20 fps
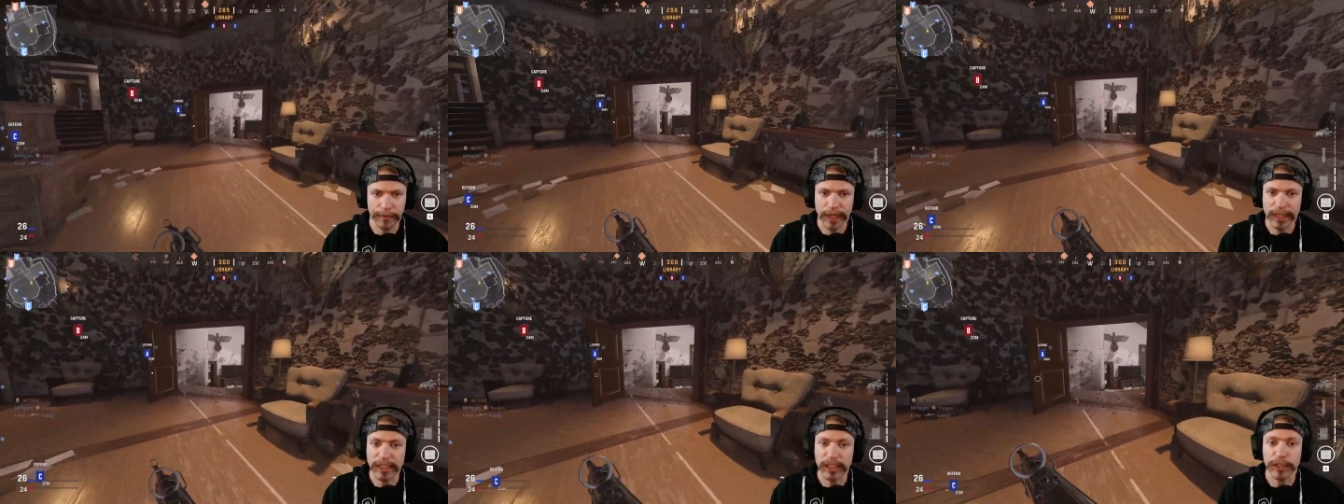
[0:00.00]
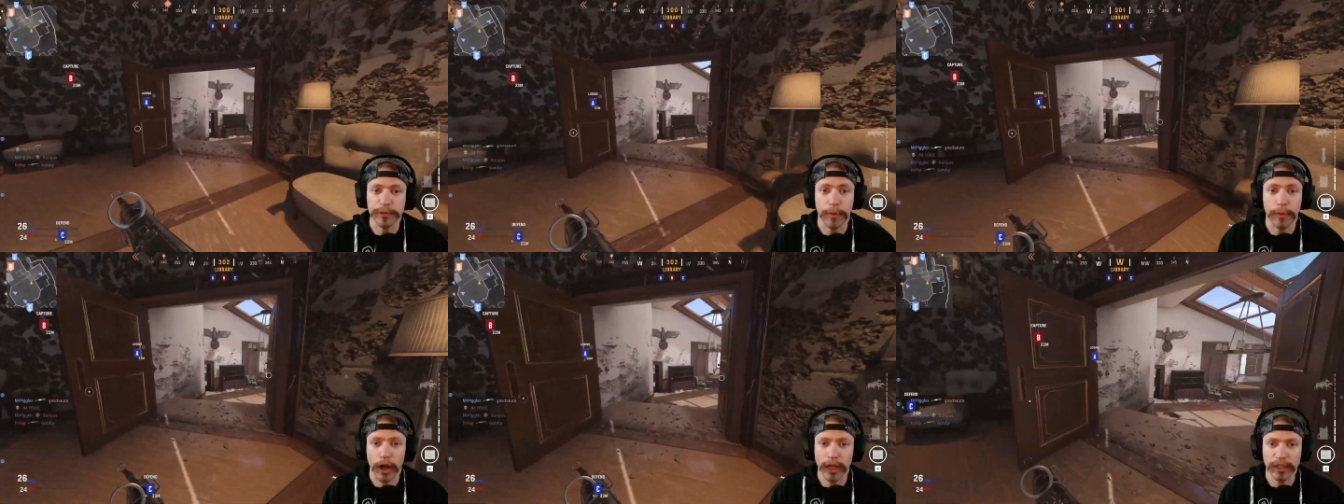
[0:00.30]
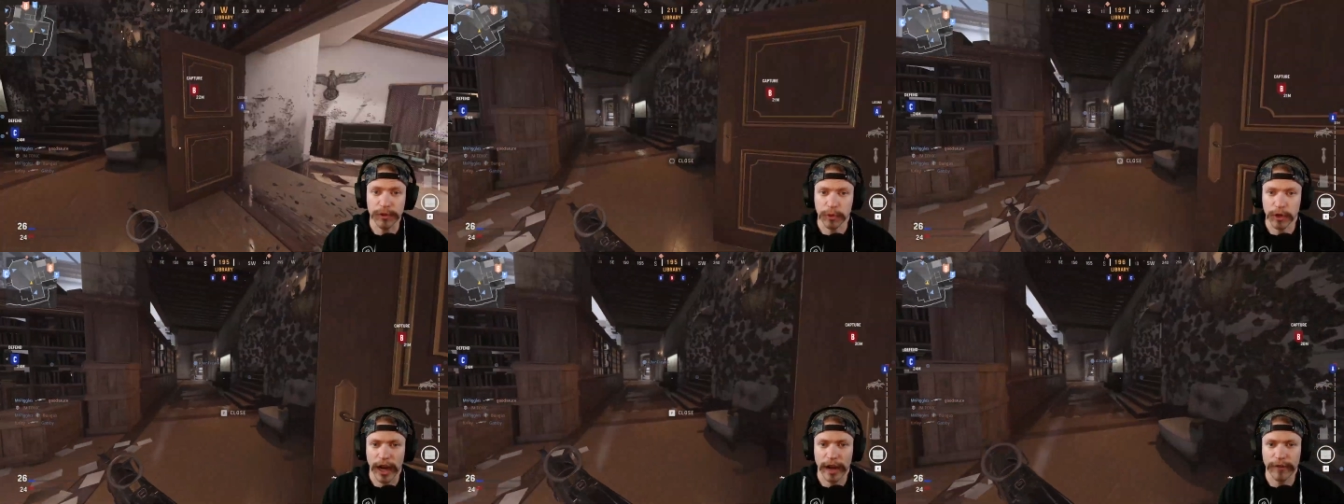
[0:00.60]
because
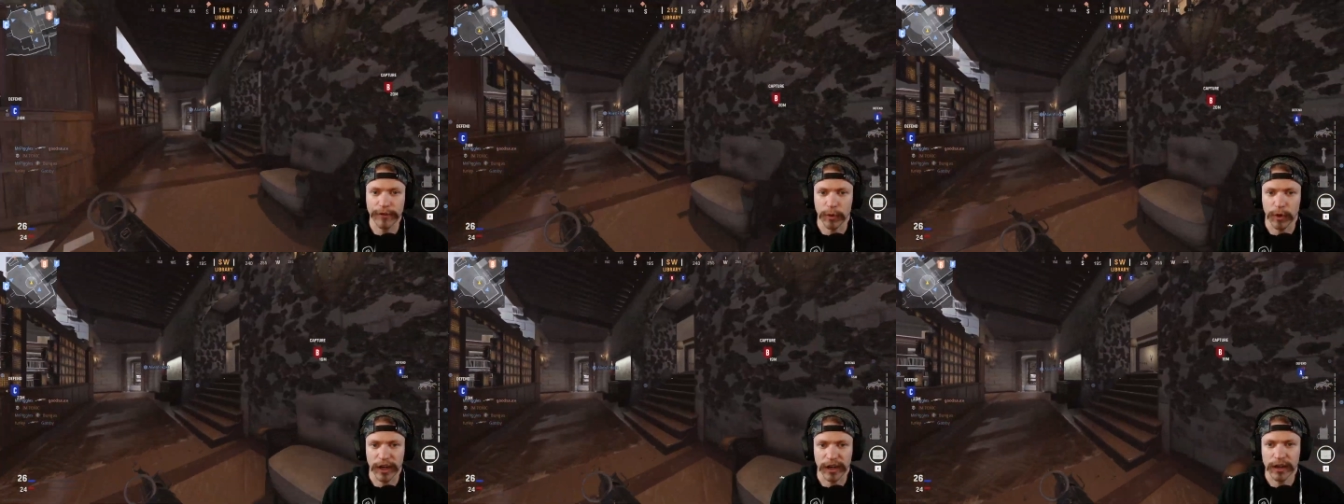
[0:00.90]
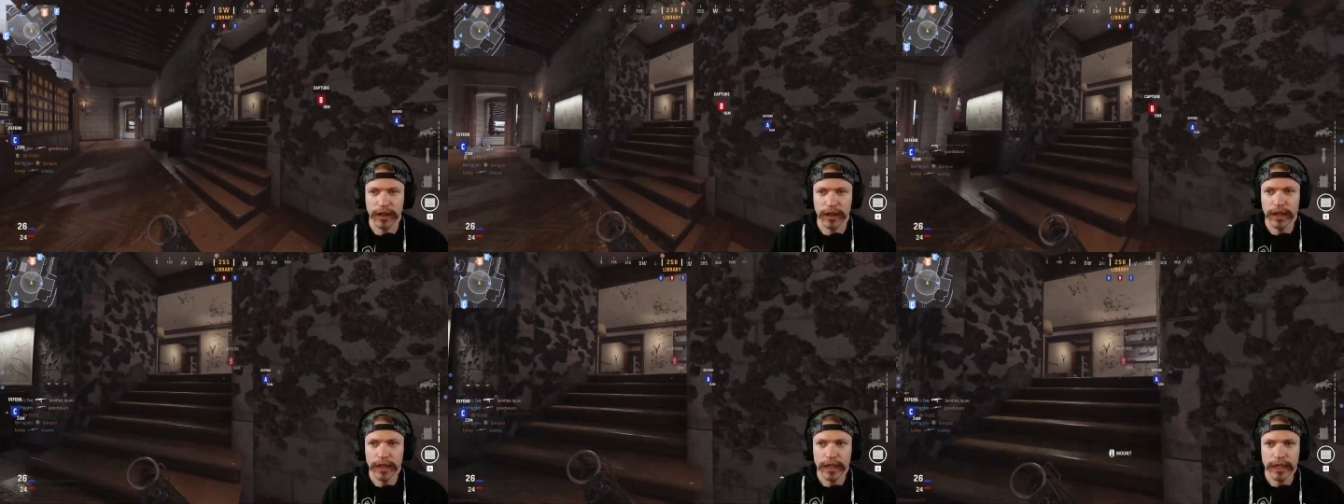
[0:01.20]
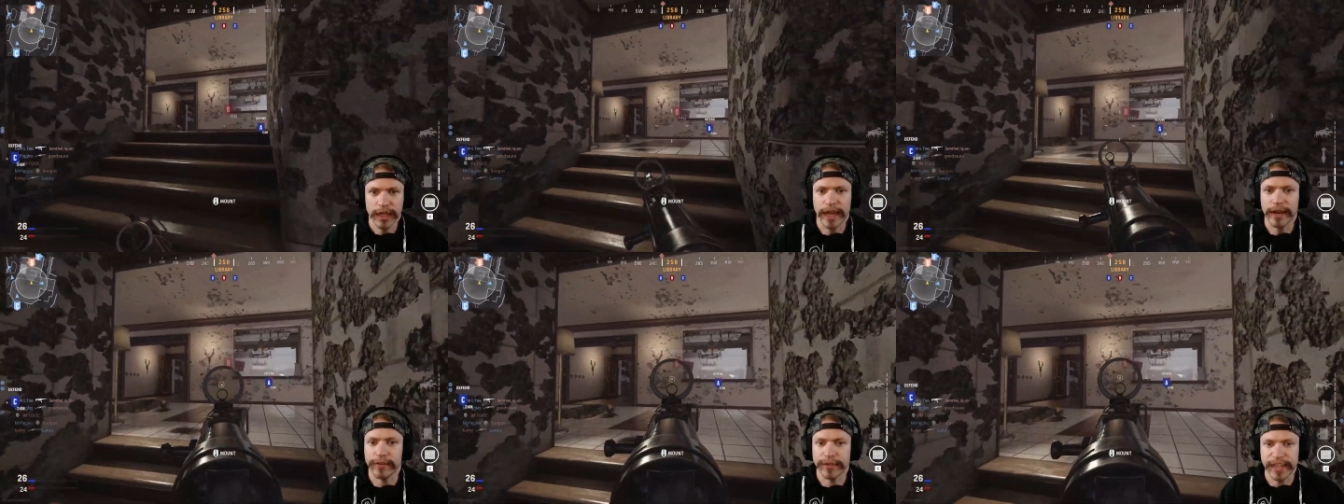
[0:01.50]
spawns were everywhere.
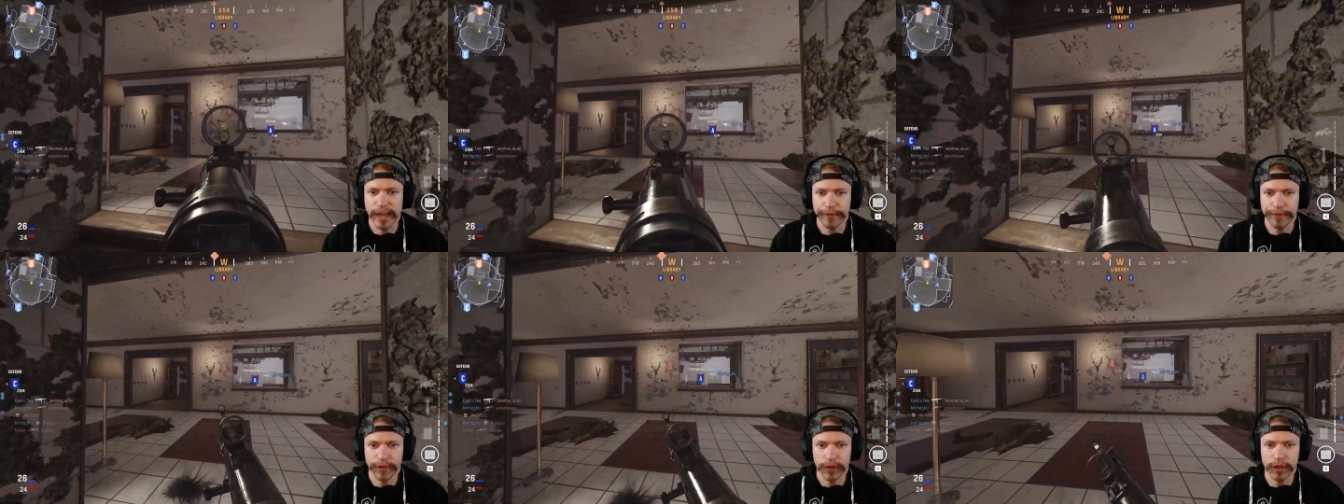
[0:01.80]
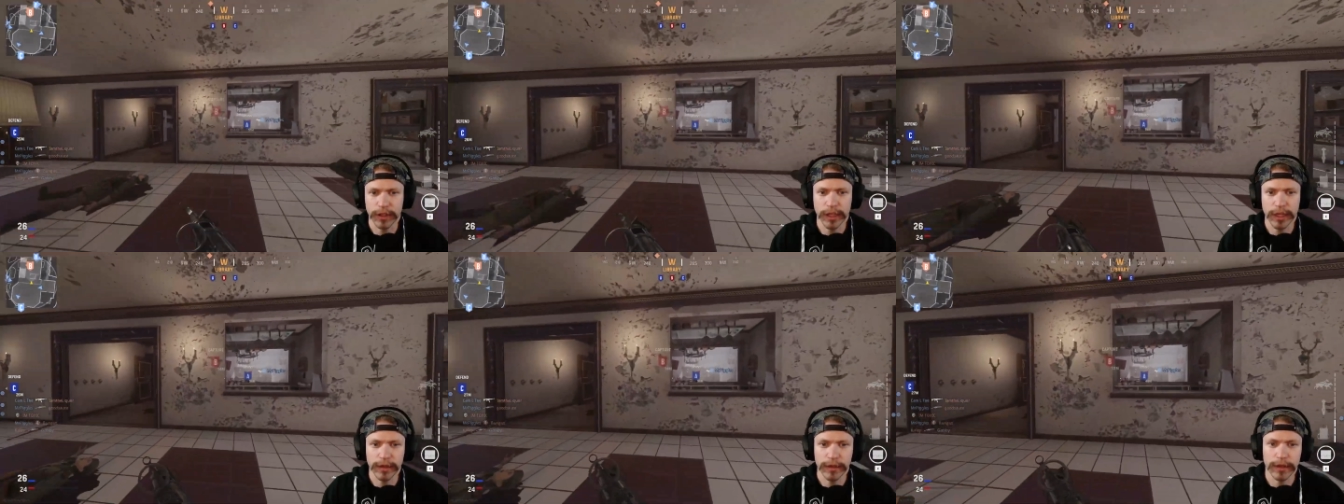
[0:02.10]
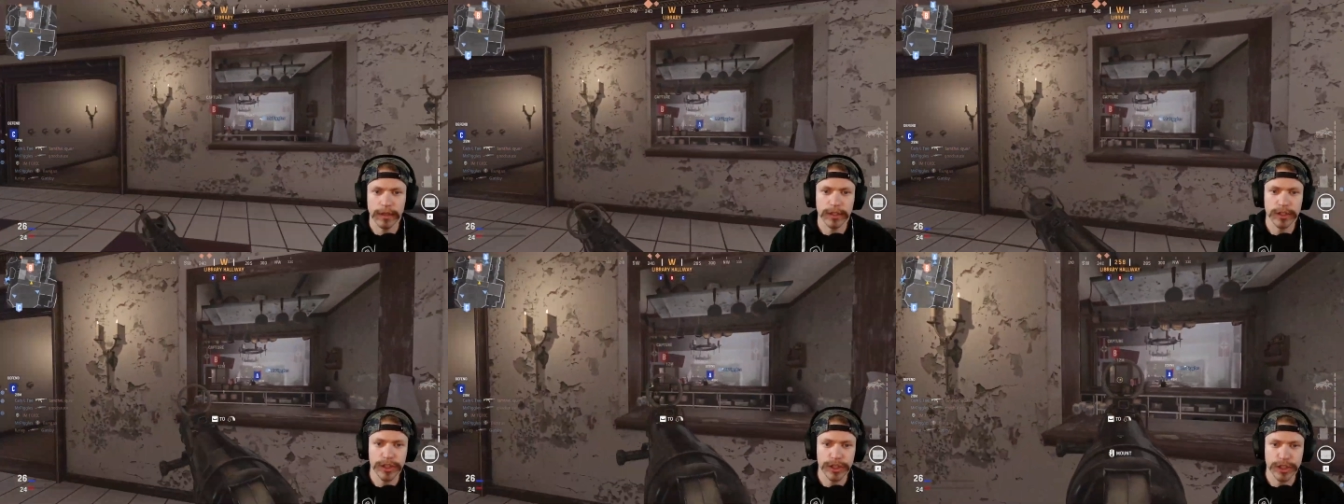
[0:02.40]
It definitely
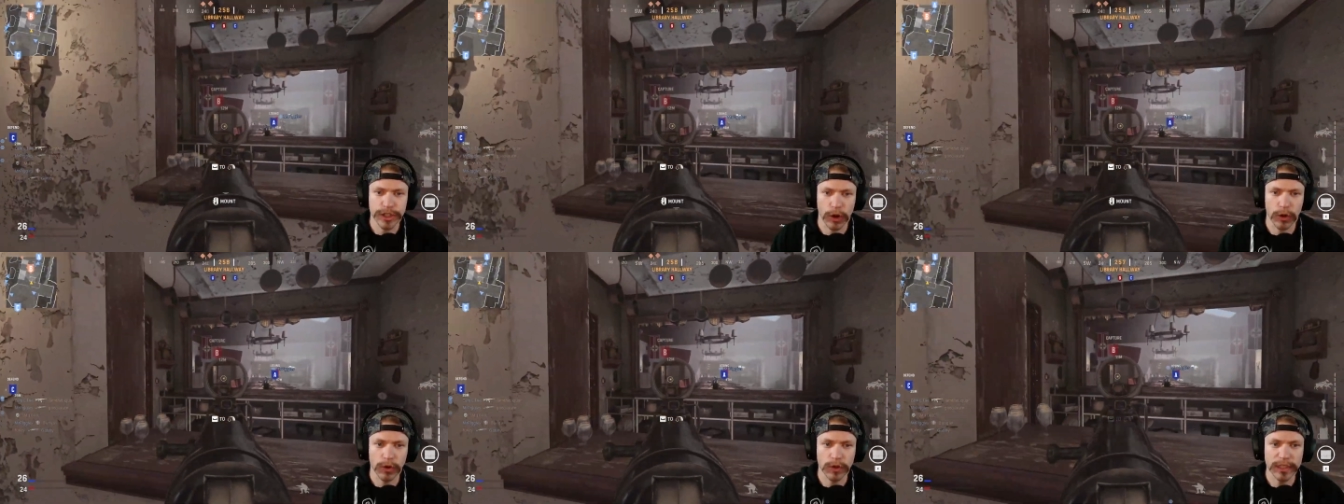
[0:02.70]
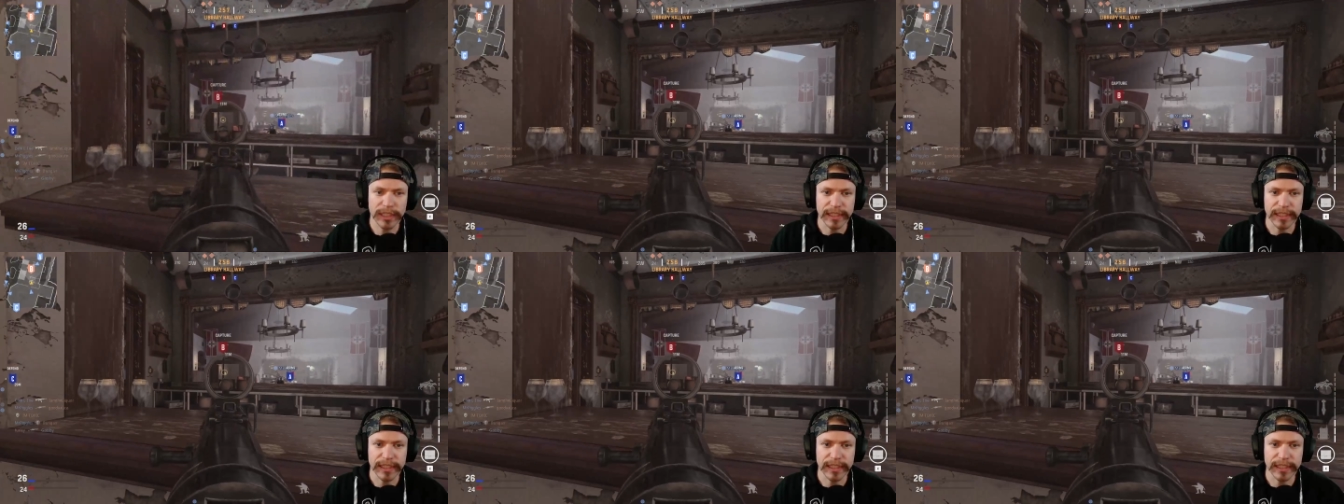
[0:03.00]
shows